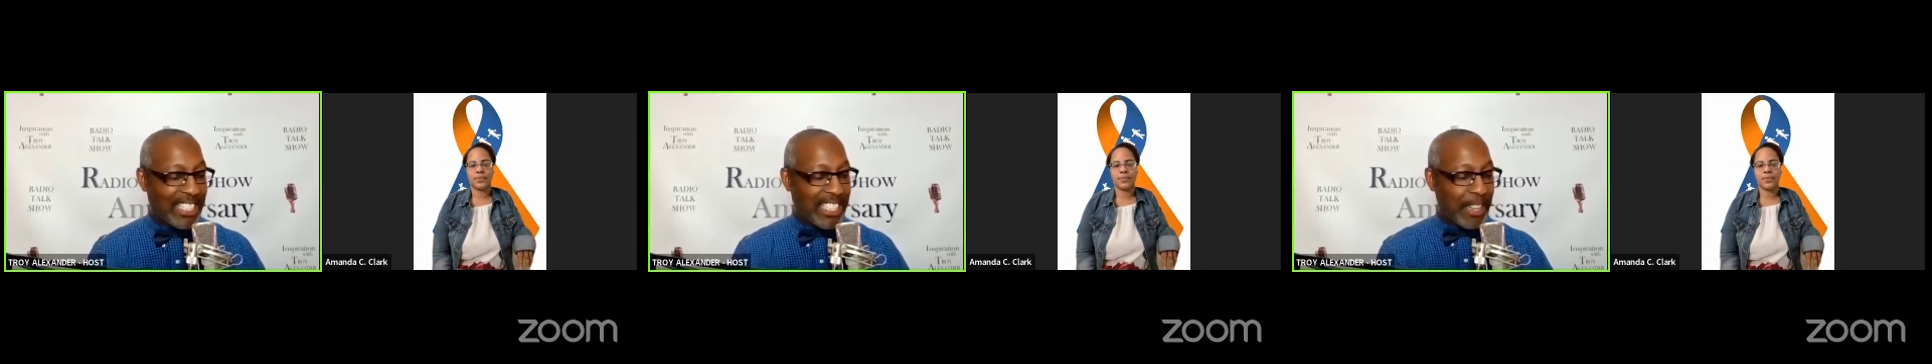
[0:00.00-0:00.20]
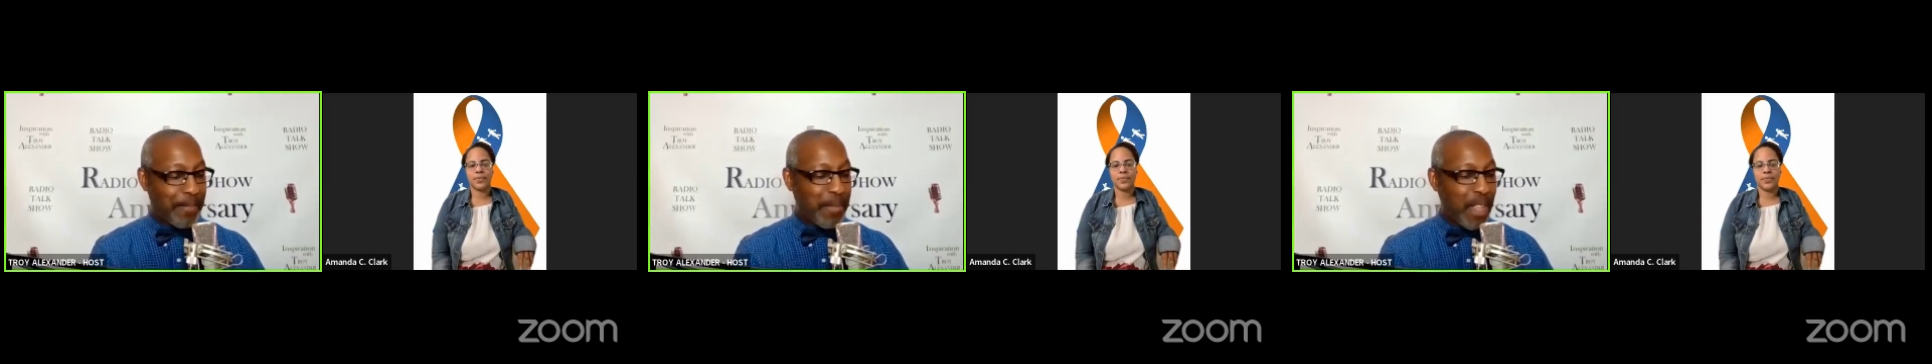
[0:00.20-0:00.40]

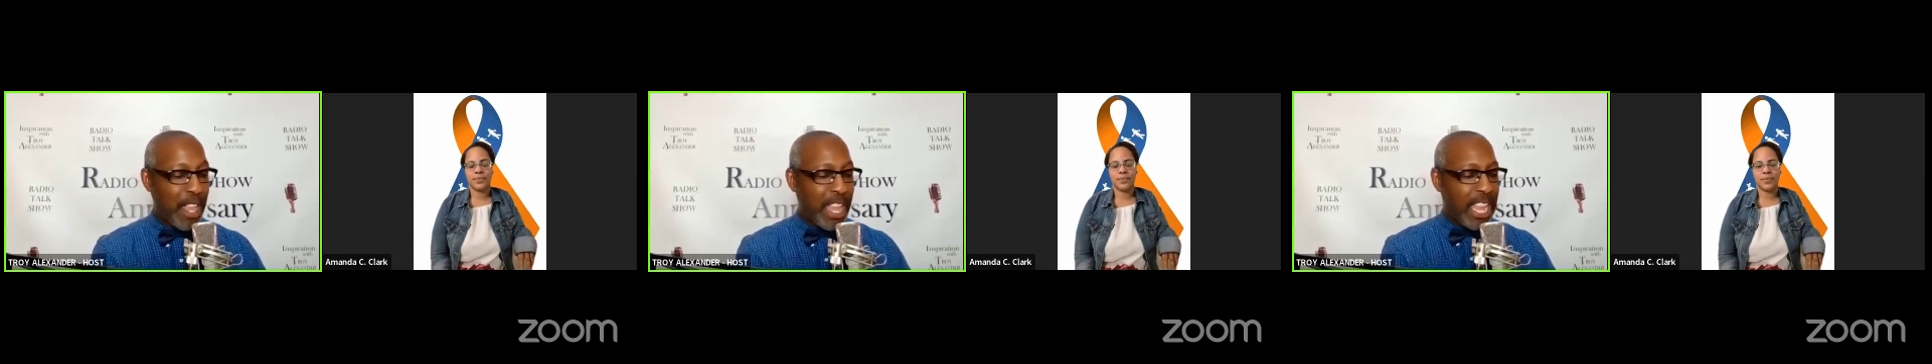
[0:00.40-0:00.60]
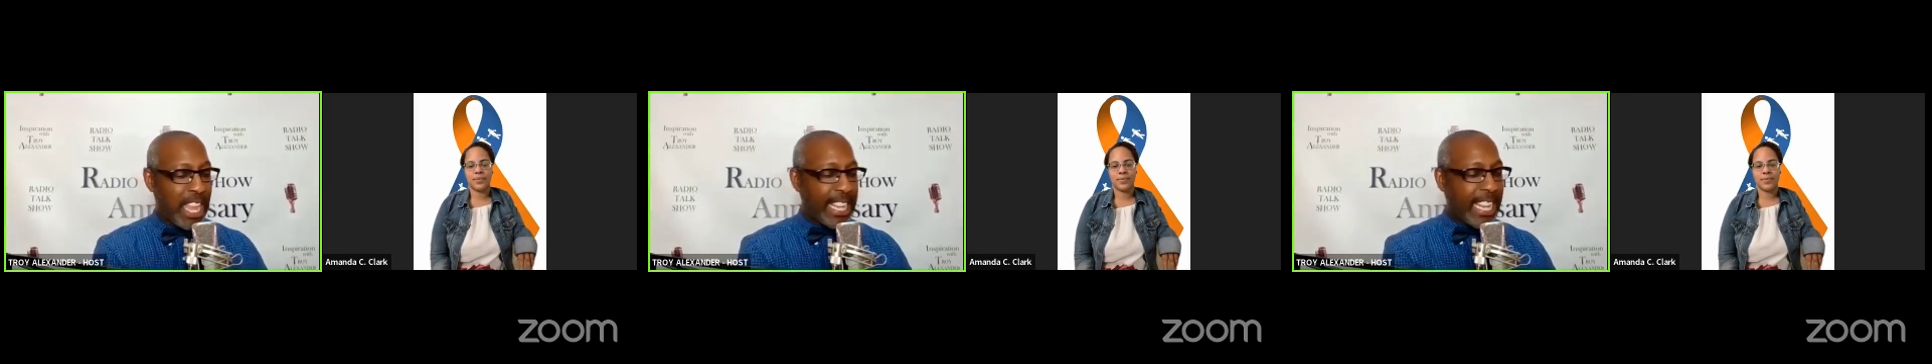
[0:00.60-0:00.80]
Listen,
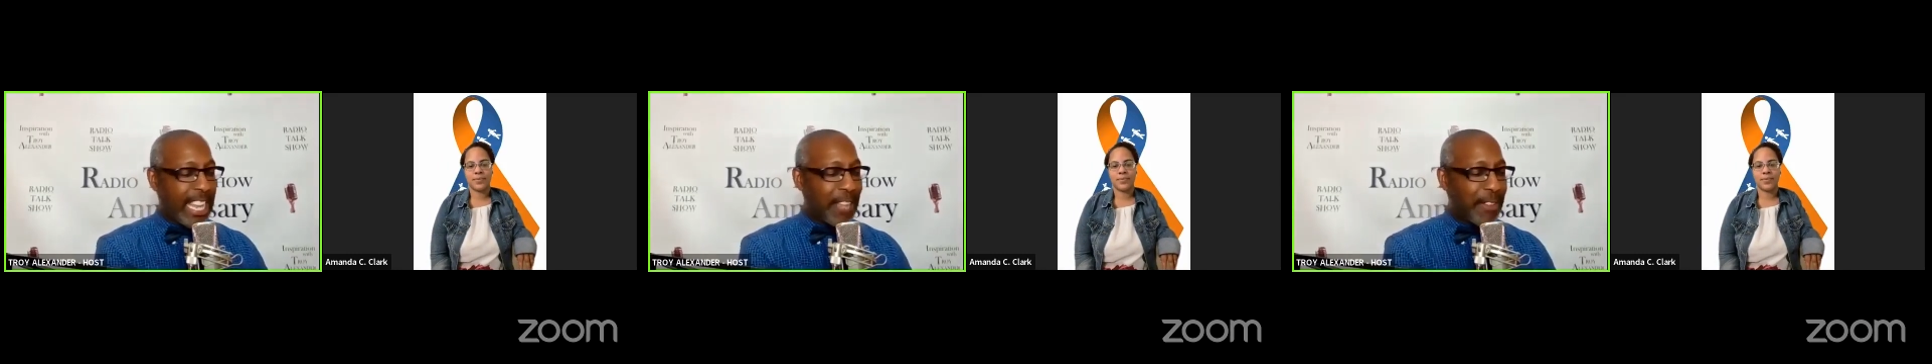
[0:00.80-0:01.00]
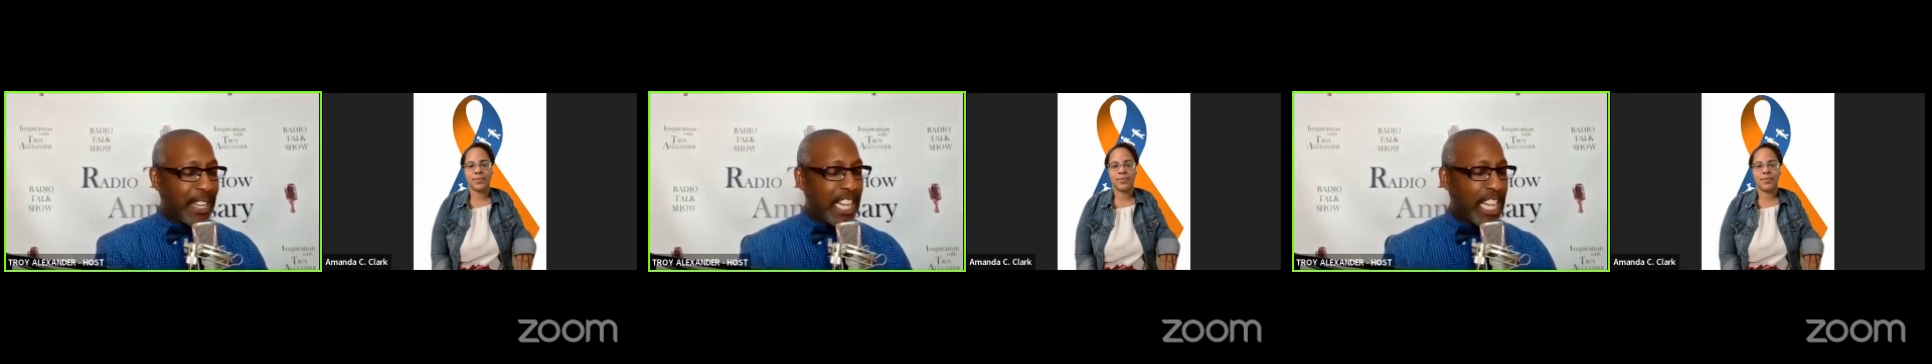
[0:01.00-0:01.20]

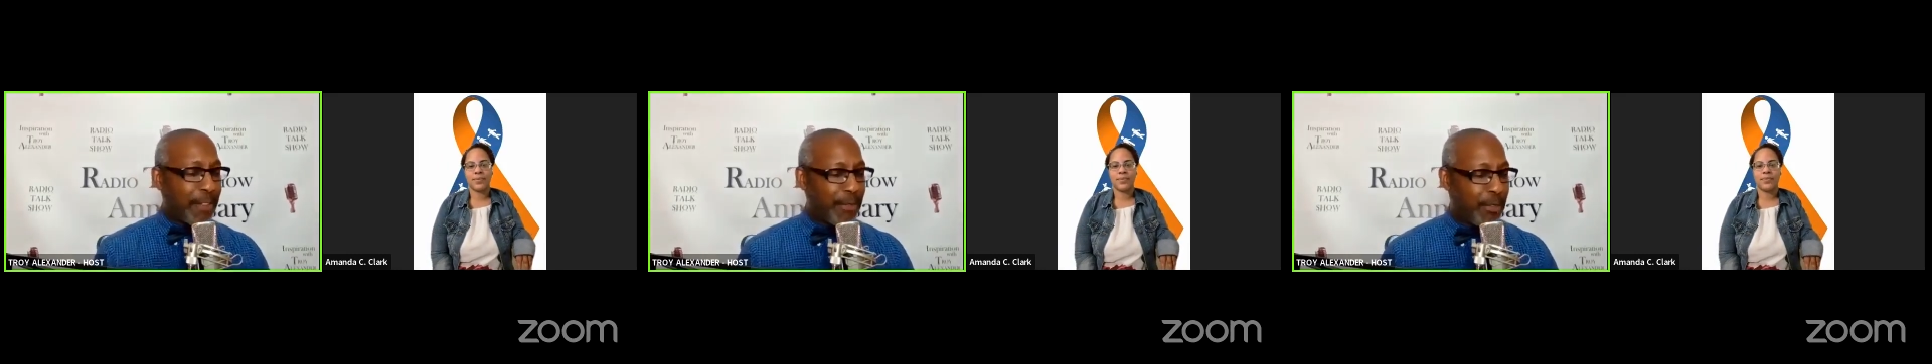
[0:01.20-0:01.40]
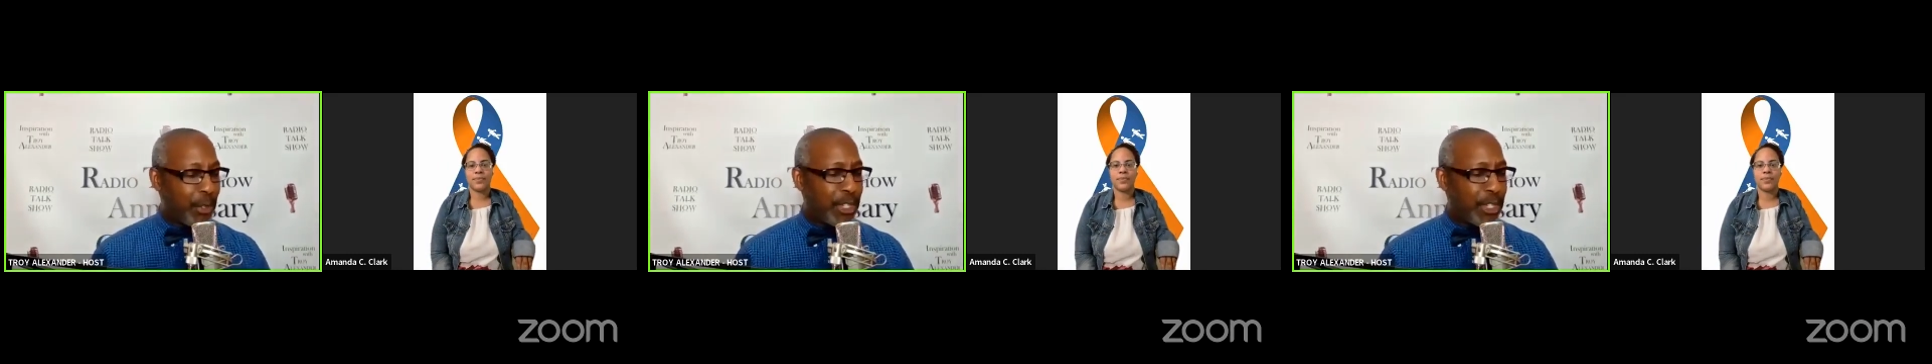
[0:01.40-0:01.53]
even if